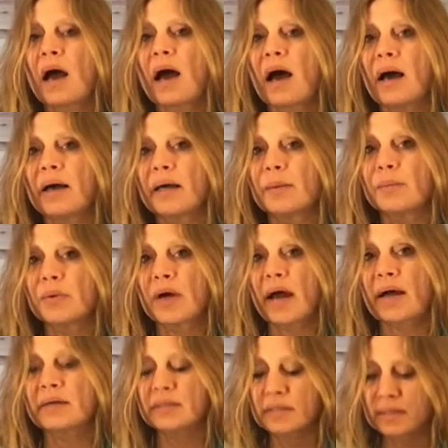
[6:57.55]
I am
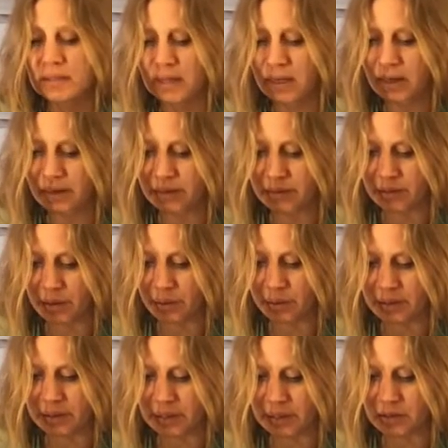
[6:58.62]
practicing Yoga
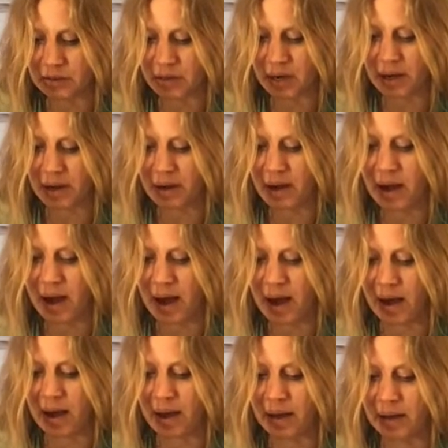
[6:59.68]
Nidra,
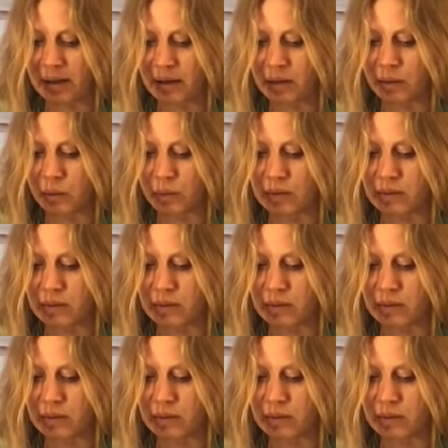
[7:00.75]
I will